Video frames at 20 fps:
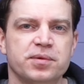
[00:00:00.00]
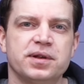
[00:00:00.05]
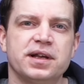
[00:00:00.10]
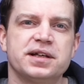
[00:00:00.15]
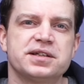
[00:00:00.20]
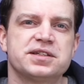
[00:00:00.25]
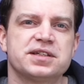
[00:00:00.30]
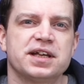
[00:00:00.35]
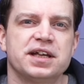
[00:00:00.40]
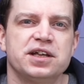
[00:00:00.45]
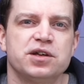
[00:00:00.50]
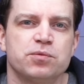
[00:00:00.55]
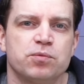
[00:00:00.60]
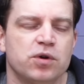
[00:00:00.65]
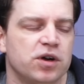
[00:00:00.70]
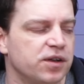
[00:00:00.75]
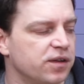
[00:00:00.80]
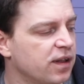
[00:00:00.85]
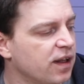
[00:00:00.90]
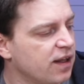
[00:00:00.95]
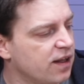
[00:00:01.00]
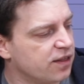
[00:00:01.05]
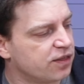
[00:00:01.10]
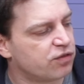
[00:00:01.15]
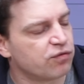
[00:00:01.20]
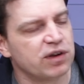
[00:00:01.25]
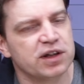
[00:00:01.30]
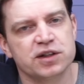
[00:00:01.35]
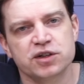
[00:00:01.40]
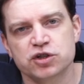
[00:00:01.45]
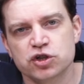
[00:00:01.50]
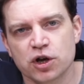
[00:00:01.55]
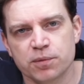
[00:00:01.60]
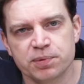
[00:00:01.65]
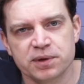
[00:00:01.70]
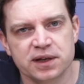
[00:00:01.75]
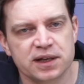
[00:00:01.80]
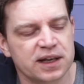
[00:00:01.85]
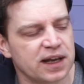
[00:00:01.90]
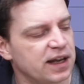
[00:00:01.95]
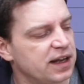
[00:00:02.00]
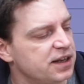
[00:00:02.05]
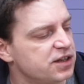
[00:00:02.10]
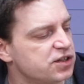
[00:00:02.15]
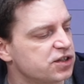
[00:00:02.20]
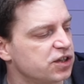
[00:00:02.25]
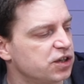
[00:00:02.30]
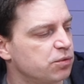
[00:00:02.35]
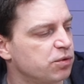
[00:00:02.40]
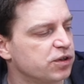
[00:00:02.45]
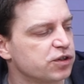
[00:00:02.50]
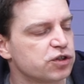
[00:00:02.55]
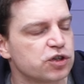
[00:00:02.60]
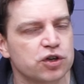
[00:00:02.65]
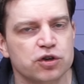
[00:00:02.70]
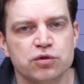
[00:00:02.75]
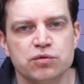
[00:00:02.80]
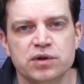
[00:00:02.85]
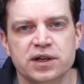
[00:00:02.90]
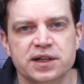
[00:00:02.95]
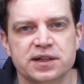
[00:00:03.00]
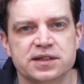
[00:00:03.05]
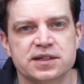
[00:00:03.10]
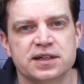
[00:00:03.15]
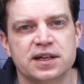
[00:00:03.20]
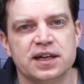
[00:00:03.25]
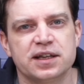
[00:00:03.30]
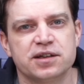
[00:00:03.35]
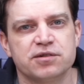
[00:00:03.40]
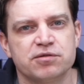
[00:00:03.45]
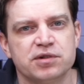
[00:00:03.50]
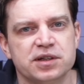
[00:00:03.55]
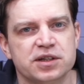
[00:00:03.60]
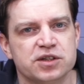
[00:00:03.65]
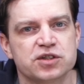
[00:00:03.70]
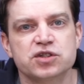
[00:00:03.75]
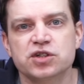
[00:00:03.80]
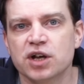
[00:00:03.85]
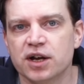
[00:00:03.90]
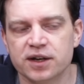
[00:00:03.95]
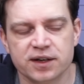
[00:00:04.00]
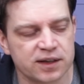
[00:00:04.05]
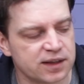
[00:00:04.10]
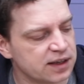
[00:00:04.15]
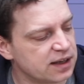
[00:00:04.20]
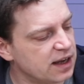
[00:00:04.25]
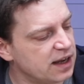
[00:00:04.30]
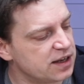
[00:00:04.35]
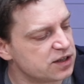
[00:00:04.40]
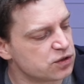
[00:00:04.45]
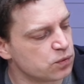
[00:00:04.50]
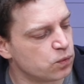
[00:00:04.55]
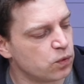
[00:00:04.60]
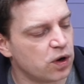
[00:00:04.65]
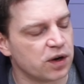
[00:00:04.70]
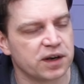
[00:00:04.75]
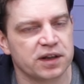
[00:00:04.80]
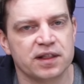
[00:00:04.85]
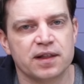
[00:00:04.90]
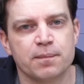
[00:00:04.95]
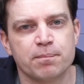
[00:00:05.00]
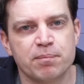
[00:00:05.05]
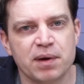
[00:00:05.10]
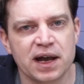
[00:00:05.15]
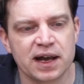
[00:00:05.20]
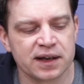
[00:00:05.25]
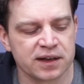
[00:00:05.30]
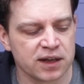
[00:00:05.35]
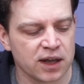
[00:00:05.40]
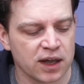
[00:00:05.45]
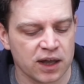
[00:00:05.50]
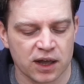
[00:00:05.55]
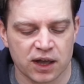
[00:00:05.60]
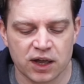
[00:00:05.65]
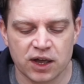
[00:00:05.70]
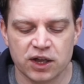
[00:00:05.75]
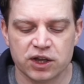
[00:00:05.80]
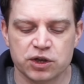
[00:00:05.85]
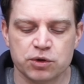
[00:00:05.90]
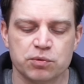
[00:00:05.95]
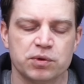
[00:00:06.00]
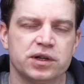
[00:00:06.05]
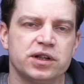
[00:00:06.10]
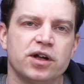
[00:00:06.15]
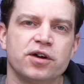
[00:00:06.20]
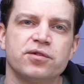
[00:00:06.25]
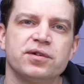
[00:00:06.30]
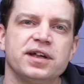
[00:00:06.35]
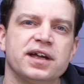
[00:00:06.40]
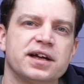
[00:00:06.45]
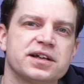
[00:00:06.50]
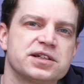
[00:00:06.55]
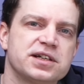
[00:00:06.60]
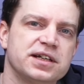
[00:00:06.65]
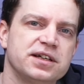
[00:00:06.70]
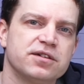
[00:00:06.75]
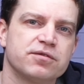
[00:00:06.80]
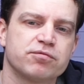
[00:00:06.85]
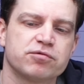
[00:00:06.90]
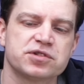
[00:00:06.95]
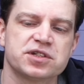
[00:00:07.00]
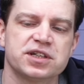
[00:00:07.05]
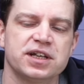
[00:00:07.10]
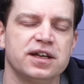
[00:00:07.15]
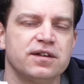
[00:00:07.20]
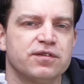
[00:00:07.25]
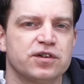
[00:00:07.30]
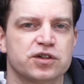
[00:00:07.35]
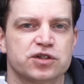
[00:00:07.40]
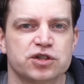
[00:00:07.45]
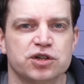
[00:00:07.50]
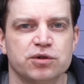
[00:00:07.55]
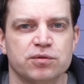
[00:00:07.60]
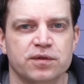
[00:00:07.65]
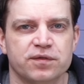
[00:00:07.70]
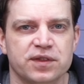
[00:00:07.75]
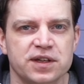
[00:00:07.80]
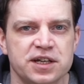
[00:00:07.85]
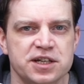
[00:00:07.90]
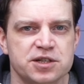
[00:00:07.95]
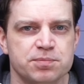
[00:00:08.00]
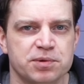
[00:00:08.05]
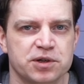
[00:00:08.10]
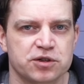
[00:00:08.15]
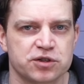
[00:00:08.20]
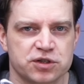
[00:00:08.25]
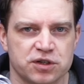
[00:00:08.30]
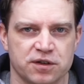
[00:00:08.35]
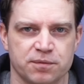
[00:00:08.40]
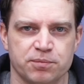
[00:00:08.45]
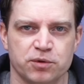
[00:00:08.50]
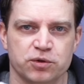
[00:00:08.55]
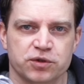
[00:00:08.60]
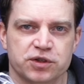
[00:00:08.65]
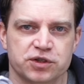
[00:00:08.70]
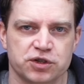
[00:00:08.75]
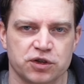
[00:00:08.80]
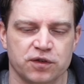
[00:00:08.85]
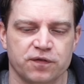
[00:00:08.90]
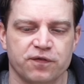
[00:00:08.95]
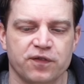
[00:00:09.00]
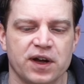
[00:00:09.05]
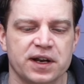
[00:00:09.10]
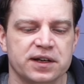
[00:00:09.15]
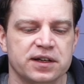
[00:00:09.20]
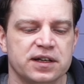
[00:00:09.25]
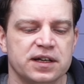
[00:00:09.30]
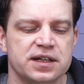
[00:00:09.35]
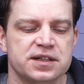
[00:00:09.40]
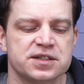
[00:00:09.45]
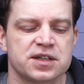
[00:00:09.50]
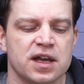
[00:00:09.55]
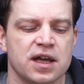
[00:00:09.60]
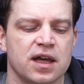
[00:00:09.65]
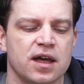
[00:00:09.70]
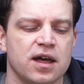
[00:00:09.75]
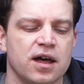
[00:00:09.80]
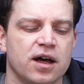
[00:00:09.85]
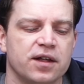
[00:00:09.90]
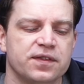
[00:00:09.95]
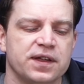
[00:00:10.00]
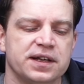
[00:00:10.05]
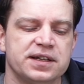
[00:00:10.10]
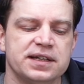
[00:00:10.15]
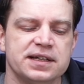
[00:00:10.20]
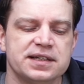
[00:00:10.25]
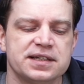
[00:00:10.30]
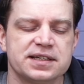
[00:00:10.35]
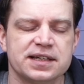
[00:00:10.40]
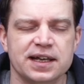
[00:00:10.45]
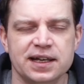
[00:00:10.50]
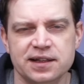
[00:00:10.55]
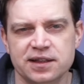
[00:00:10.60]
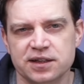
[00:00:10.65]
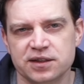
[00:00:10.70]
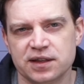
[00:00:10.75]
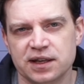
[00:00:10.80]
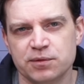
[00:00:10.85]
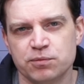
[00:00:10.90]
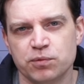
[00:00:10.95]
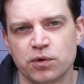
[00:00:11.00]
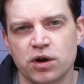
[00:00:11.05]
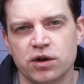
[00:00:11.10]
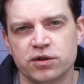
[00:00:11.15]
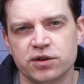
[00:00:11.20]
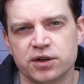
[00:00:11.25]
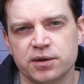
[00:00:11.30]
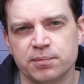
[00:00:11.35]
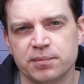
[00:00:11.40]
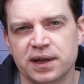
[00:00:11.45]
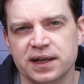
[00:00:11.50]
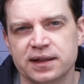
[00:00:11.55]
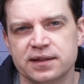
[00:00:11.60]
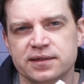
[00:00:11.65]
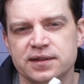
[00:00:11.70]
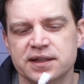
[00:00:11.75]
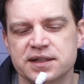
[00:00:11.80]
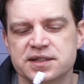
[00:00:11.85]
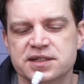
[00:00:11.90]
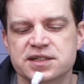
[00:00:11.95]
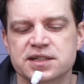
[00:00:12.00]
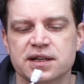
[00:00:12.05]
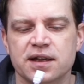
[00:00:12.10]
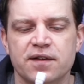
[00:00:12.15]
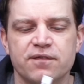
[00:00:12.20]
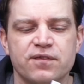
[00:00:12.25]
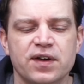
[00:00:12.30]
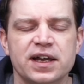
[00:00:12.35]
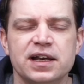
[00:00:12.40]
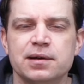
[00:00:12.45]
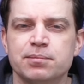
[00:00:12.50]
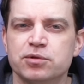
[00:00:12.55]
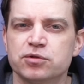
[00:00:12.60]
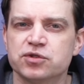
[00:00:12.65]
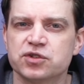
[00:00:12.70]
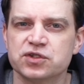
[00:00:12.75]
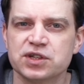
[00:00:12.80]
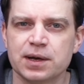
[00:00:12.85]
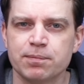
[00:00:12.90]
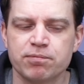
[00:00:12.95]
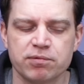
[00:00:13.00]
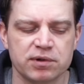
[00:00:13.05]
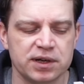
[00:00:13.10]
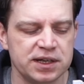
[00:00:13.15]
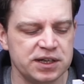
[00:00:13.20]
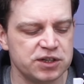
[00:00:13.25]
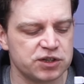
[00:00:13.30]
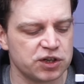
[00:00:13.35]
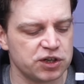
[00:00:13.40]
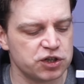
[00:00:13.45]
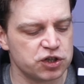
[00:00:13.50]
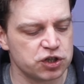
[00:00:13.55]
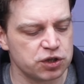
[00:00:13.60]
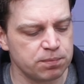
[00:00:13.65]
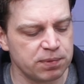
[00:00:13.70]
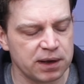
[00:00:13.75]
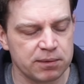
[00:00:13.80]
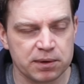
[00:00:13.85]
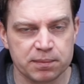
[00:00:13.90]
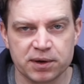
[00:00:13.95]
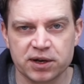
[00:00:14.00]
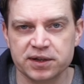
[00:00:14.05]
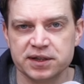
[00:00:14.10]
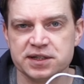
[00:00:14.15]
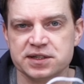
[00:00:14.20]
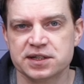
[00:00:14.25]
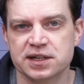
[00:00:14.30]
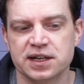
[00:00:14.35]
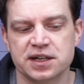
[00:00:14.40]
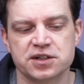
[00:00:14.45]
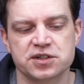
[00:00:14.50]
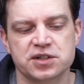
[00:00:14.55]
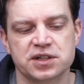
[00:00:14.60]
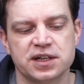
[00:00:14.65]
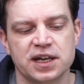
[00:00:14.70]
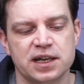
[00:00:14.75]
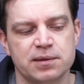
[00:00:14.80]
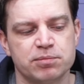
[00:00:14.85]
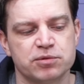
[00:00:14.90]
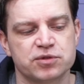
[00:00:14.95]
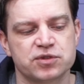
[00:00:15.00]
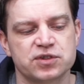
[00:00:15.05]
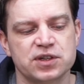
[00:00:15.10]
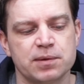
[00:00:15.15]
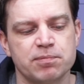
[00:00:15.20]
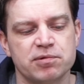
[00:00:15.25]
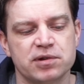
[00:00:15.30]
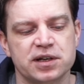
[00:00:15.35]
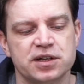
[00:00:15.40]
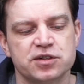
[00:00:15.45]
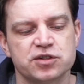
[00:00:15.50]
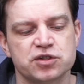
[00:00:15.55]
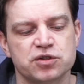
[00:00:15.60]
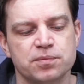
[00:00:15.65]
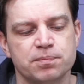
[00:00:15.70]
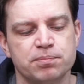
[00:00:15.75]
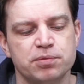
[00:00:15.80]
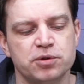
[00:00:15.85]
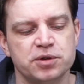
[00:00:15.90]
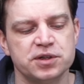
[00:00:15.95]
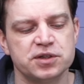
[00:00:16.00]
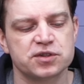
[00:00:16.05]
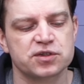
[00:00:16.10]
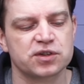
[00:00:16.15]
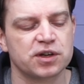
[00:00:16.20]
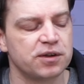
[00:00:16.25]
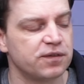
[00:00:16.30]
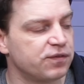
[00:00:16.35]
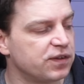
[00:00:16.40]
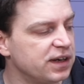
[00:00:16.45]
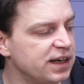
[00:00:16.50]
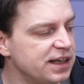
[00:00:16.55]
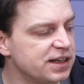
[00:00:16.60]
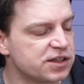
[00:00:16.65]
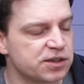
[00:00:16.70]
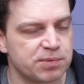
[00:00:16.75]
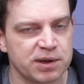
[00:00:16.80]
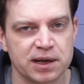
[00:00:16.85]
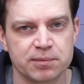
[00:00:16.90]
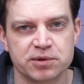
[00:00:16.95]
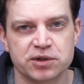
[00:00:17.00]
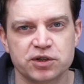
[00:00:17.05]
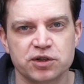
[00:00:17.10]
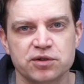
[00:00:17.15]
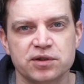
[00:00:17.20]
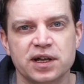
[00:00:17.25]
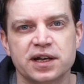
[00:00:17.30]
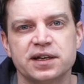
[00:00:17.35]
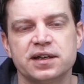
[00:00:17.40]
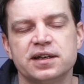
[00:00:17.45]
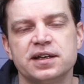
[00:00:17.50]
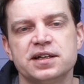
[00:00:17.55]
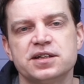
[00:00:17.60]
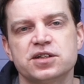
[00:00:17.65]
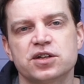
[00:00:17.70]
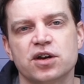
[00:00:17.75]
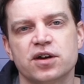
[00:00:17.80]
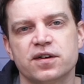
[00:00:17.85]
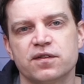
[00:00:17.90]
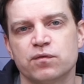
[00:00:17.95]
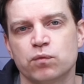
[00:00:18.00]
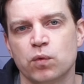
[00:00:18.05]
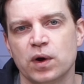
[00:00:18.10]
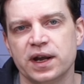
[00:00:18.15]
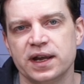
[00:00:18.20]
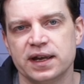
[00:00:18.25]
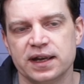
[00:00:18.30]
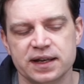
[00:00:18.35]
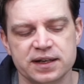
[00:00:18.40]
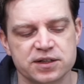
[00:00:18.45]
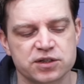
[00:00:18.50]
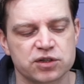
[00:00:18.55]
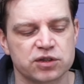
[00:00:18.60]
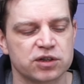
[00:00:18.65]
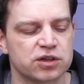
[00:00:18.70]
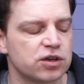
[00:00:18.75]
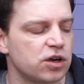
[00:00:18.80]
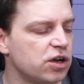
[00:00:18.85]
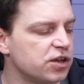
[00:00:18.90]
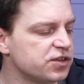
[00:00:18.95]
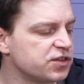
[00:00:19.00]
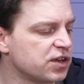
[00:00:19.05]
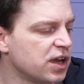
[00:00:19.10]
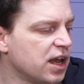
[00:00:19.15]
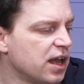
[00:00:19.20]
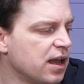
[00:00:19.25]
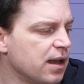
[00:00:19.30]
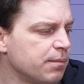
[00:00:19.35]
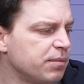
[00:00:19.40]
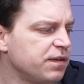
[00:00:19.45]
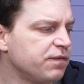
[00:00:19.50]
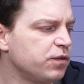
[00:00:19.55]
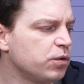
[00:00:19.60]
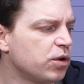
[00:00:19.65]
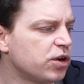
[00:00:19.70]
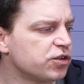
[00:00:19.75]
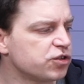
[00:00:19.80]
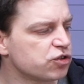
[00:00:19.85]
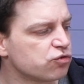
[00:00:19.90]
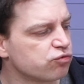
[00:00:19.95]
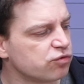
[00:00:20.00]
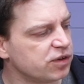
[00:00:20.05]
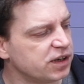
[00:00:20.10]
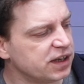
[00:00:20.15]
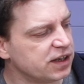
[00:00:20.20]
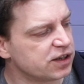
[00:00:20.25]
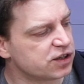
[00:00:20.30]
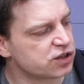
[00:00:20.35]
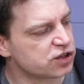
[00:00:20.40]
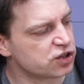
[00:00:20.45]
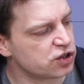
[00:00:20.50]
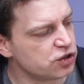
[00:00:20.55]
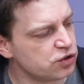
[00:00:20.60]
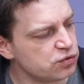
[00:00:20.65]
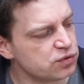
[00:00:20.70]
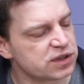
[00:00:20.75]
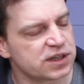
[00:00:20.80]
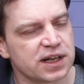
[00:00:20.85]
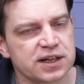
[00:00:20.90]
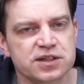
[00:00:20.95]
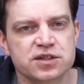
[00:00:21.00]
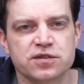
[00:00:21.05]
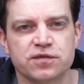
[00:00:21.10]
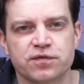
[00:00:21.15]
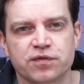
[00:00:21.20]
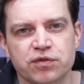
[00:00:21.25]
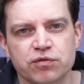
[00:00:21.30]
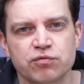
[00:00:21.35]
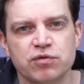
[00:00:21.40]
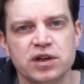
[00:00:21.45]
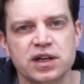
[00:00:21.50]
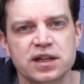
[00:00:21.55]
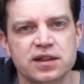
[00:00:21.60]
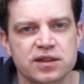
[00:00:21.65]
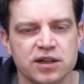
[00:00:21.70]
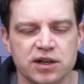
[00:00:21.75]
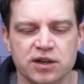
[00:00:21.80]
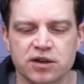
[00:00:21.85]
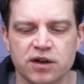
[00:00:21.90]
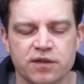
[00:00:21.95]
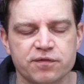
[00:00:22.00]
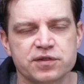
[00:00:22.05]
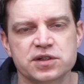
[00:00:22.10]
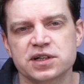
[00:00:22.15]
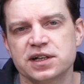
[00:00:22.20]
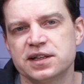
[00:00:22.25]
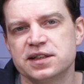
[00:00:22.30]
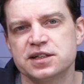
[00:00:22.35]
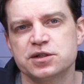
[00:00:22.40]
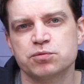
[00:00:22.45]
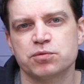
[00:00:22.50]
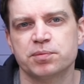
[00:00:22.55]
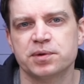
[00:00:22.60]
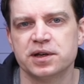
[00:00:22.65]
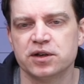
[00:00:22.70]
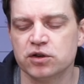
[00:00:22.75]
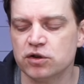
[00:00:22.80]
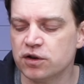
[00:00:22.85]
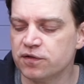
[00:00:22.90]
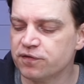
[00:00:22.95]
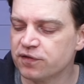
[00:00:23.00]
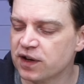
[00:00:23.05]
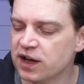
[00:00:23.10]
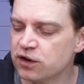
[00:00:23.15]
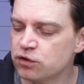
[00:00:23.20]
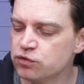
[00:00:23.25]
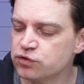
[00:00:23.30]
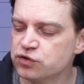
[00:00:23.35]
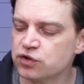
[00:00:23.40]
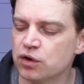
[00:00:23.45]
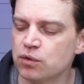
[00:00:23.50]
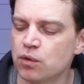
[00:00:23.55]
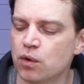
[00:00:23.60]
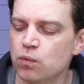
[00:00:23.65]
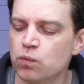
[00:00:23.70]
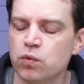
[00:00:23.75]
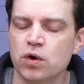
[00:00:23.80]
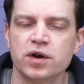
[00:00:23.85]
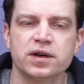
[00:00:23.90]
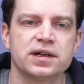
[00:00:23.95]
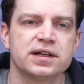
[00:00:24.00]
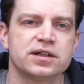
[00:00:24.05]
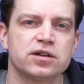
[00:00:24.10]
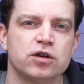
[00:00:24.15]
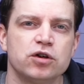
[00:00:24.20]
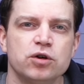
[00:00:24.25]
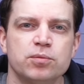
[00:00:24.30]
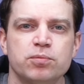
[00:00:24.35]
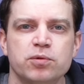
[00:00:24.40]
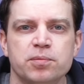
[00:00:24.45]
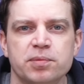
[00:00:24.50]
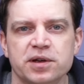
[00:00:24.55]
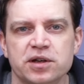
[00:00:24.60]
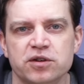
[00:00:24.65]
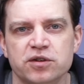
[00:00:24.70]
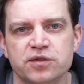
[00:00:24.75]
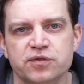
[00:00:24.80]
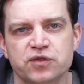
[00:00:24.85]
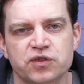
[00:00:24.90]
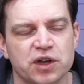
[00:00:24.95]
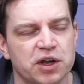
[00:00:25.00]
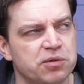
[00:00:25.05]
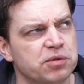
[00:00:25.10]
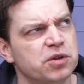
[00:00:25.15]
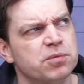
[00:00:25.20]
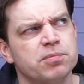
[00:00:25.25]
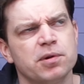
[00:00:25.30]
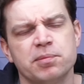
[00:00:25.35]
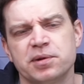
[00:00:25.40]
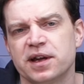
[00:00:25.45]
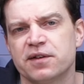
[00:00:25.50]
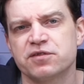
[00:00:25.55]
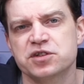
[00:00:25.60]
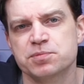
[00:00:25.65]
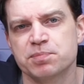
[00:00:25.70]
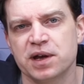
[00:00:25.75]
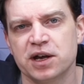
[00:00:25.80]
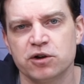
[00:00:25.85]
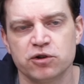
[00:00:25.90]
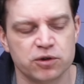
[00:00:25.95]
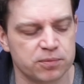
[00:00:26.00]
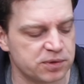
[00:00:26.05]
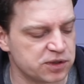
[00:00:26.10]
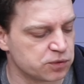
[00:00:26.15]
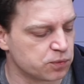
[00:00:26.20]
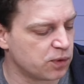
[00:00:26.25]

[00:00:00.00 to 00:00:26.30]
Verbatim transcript: let's say you want three in the top of your case you want two linked together in the side of the case and one in the back you will only actually have received two of these because you'd have bought the two fan kits. They did say that they were going to make these available separately, so you should be able to buy these connection cables separately at some point. So if you need to be able to do that, you need to kind of weigh it into the cost. But if you are just running two sets of three, then obviously this will be enough. And also one little hub will be enough, so you'll probably have a spare hub as